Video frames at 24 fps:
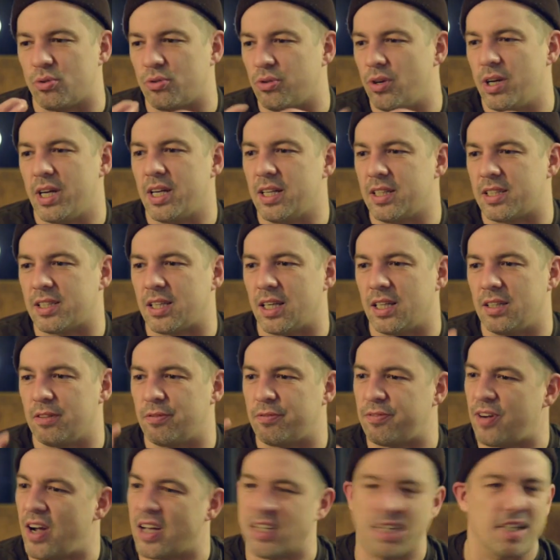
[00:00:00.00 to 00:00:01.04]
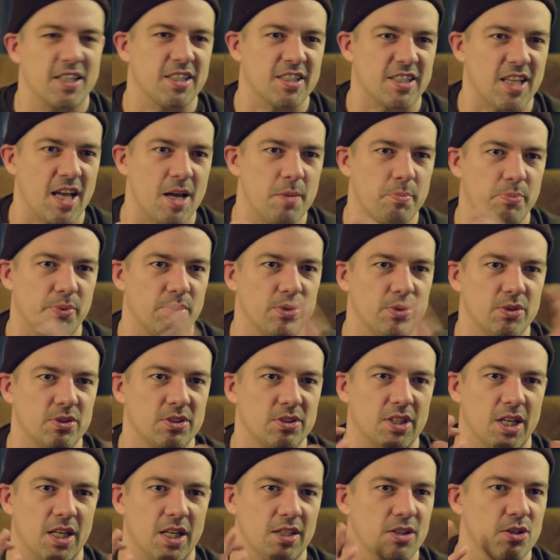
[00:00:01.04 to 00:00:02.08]
crates and finding
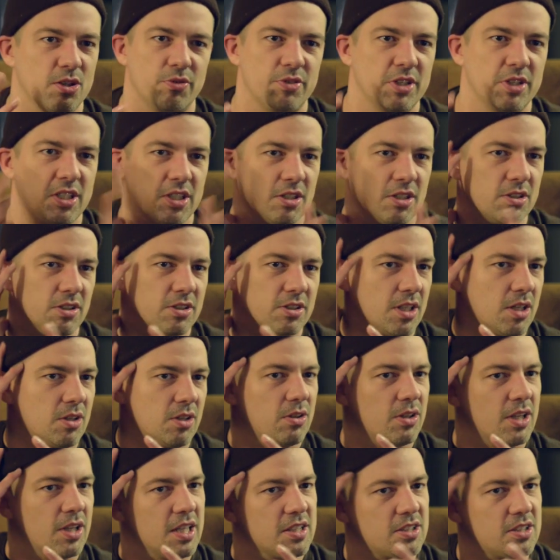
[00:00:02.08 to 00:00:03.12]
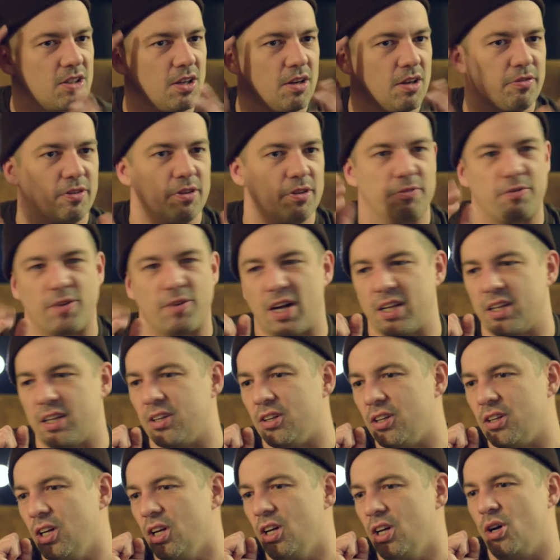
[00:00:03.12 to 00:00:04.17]
samples and the originals and all that stuff and
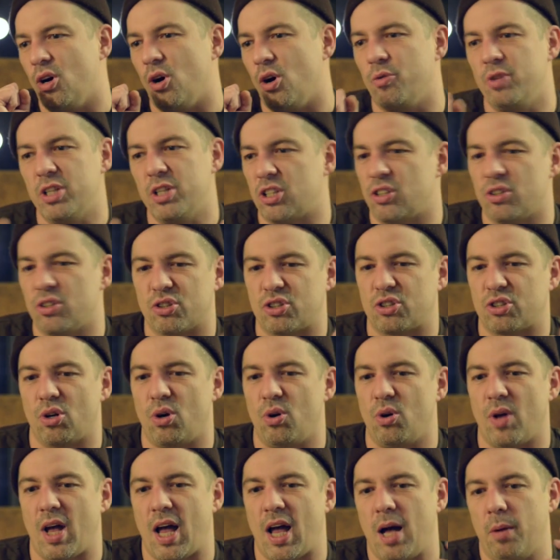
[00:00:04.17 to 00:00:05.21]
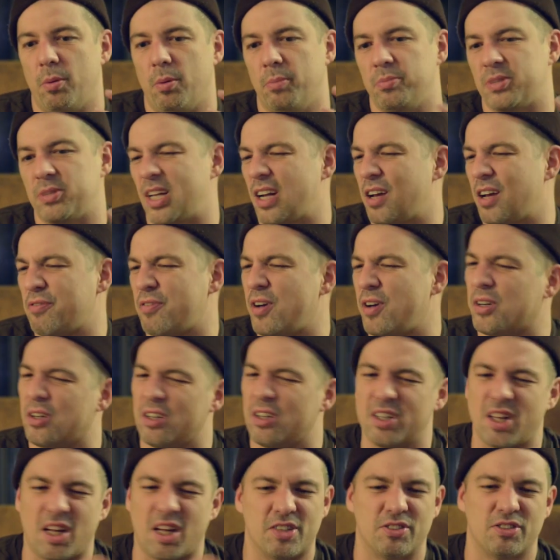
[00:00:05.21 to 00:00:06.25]
finding original soul albums. And I found a
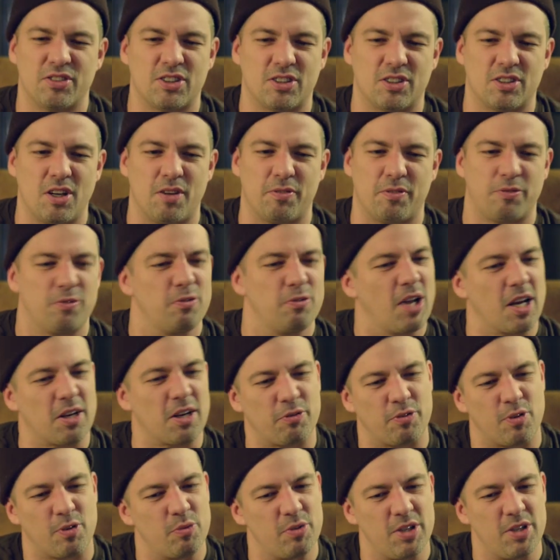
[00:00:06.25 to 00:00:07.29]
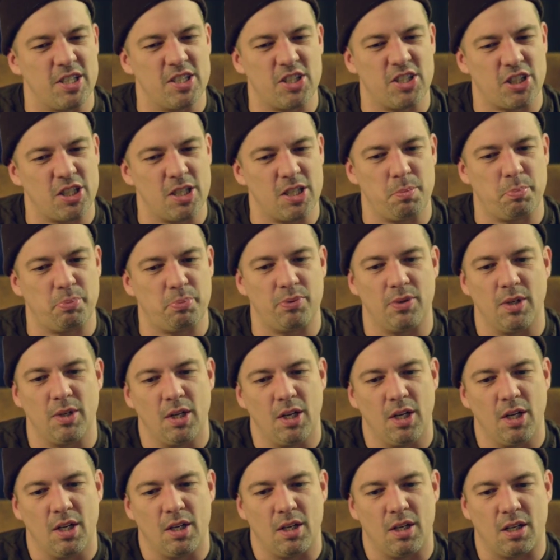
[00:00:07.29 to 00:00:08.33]
lot of stuff like for really cheap,
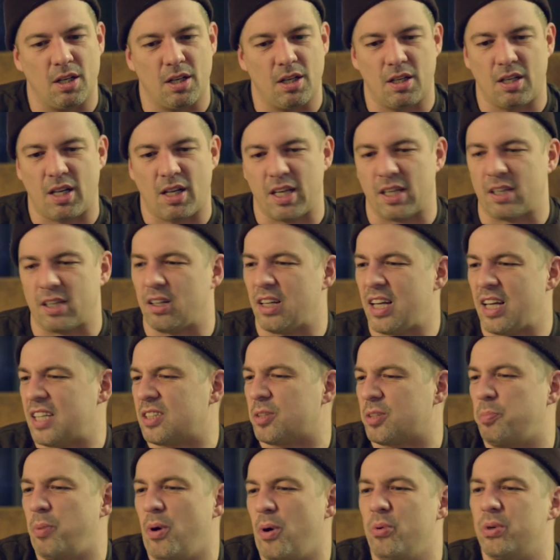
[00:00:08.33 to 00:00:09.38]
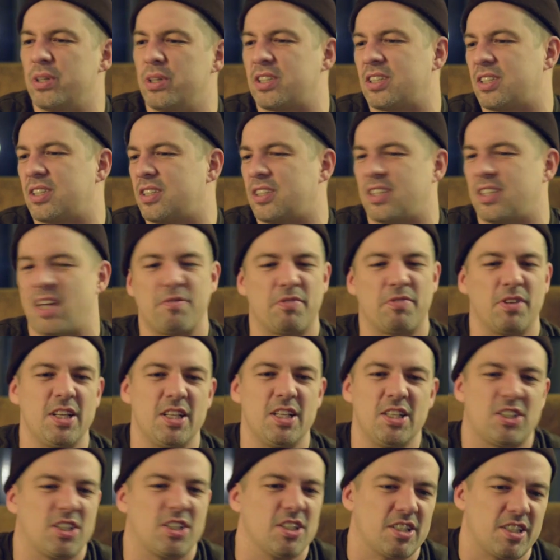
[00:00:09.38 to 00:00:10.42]
like Les Poets 7
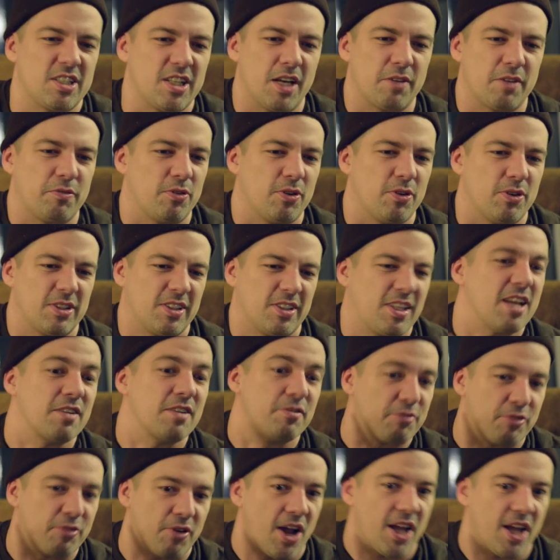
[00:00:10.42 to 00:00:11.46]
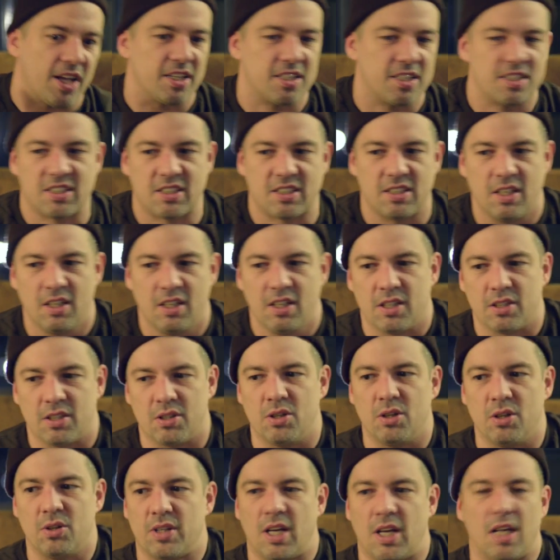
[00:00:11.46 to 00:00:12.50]
inches, like for 10 francs, you
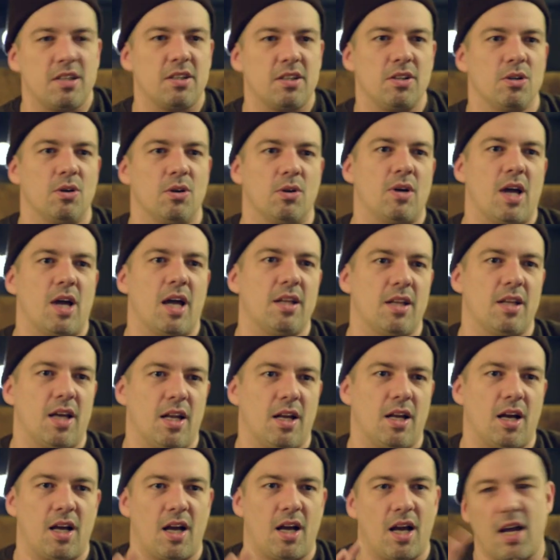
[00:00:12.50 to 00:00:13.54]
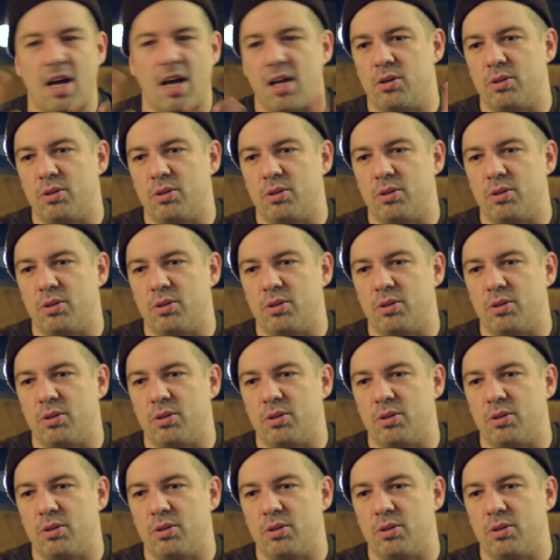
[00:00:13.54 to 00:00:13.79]
know, that, you know, and I had